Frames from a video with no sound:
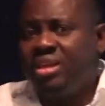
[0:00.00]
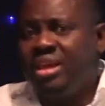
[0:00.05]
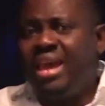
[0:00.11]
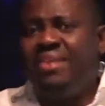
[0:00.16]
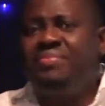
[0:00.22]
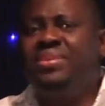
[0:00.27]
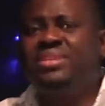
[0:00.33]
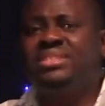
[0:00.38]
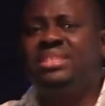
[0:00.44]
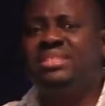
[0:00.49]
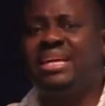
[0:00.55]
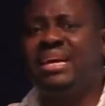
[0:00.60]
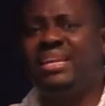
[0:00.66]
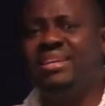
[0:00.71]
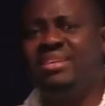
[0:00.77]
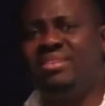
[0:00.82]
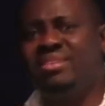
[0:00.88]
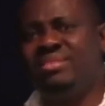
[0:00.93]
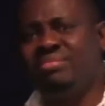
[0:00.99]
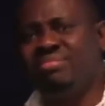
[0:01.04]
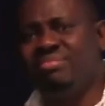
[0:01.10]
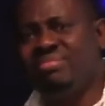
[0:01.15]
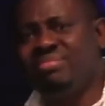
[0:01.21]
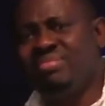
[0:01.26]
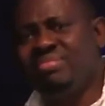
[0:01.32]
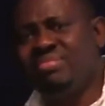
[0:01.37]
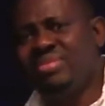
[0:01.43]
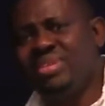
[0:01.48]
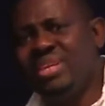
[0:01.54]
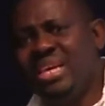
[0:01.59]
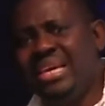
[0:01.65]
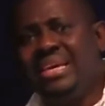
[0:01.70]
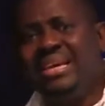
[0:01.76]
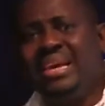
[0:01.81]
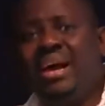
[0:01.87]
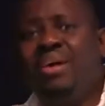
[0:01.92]
Every satanic,
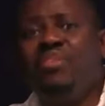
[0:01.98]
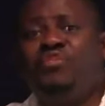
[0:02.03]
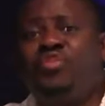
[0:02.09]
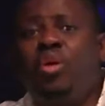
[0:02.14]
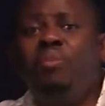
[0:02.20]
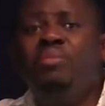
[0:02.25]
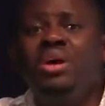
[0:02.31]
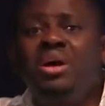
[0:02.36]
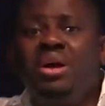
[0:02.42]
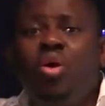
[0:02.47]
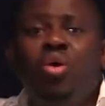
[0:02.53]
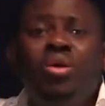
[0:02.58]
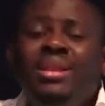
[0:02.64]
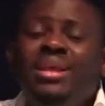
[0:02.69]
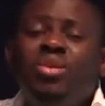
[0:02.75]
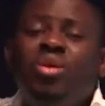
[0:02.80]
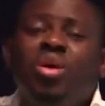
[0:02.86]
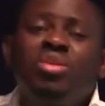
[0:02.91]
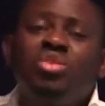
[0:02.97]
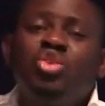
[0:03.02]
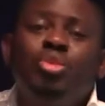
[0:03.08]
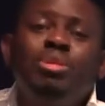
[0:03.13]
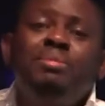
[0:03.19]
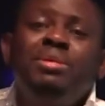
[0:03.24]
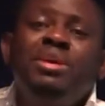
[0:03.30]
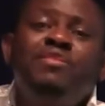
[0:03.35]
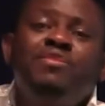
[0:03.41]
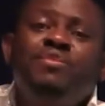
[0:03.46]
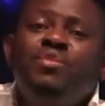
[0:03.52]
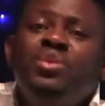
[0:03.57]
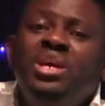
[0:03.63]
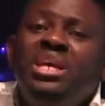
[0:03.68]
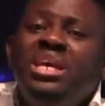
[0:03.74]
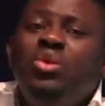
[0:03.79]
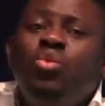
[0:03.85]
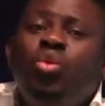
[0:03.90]
from only God knows, maybe
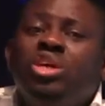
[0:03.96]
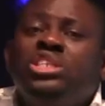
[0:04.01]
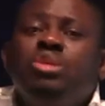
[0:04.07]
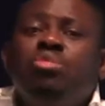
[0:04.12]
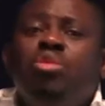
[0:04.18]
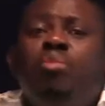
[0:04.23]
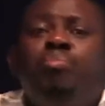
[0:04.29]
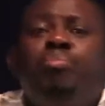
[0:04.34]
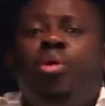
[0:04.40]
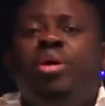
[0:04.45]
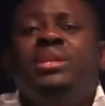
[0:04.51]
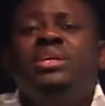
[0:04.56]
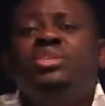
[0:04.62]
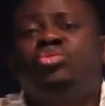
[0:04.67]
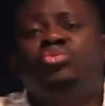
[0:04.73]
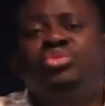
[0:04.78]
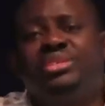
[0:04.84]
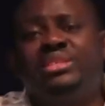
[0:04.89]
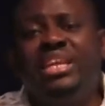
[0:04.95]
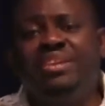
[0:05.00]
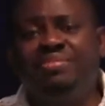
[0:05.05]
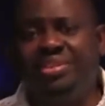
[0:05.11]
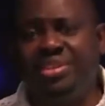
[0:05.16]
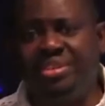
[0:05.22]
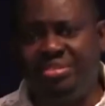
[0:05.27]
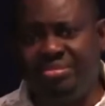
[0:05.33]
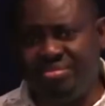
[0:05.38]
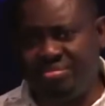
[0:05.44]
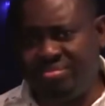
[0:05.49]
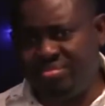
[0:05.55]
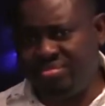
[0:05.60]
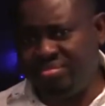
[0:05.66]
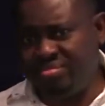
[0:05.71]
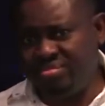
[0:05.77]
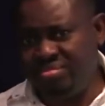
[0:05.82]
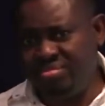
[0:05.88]
he was even born into slavery.
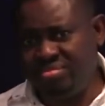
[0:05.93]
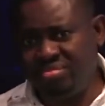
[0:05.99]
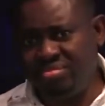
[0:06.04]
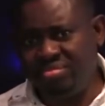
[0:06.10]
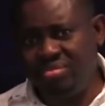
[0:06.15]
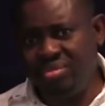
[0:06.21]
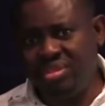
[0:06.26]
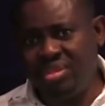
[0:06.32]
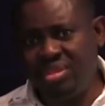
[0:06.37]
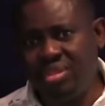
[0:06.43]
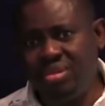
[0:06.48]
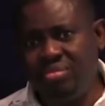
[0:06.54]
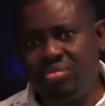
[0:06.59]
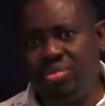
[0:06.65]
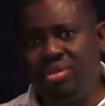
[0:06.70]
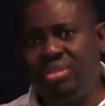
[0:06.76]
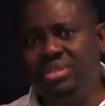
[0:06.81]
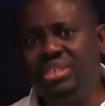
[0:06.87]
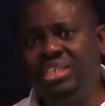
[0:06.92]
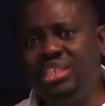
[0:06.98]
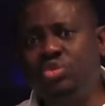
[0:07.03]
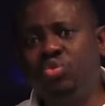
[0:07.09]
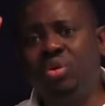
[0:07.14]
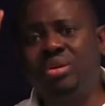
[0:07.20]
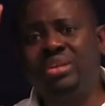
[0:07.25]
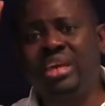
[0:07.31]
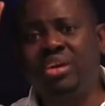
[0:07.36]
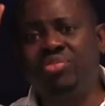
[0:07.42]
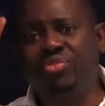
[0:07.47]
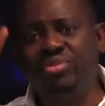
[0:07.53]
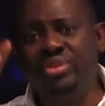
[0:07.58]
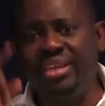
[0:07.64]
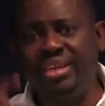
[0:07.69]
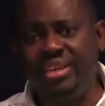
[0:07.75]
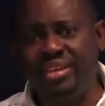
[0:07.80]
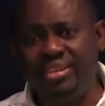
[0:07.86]
But this wonderful
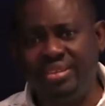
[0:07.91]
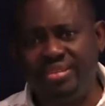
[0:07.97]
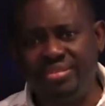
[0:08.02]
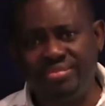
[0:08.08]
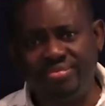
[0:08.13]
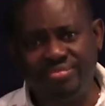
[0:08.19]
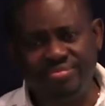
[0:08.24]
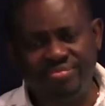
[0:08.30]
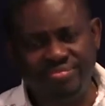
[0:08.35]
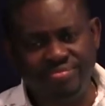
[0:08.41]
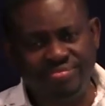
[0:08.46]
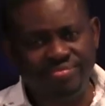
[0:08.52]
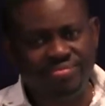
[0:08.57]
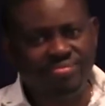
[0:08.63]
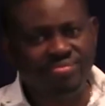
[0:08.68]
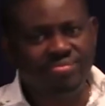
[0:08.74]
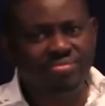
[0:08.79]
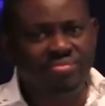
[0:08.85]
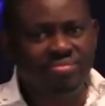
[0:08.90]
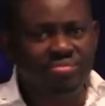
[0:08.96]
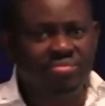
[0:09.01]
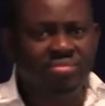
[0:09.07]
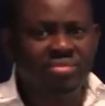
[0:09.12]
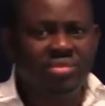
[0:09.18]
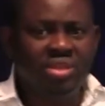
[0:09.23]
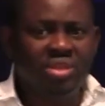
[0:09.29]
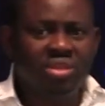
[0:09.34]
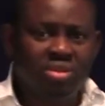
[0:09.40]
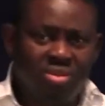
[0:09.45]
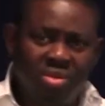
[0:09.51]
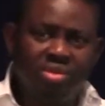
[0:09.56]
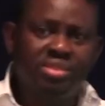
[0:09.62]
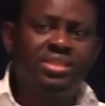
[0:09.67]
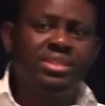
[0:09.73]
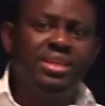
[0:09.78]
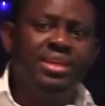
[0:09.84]
day,
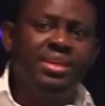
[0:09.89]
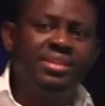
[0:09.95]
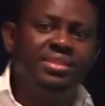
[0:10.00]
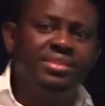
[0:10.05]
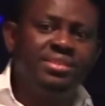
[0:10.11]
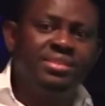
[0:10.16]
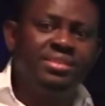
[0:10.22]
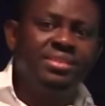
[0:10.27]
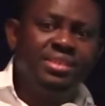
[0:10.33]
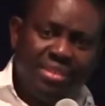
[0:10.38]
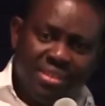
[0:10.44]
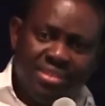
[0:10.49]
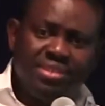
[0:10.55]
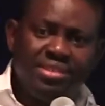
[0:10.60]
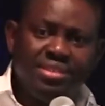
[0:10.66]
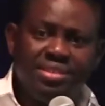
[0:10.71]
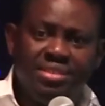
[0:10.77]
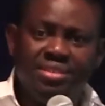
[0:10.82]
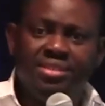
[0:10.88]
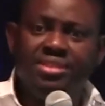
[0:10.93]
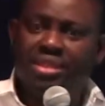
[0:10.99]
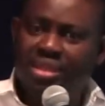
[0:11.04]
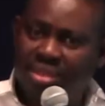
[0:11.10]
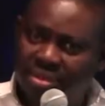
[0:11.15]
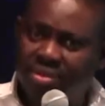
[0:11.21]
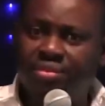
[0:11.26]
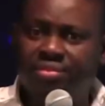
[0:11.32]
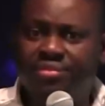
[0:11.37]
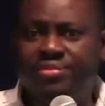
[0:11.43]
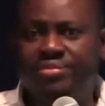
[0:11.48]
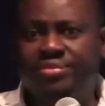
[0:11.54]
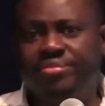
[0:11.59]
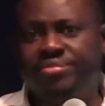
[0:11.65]
God said, it is enough.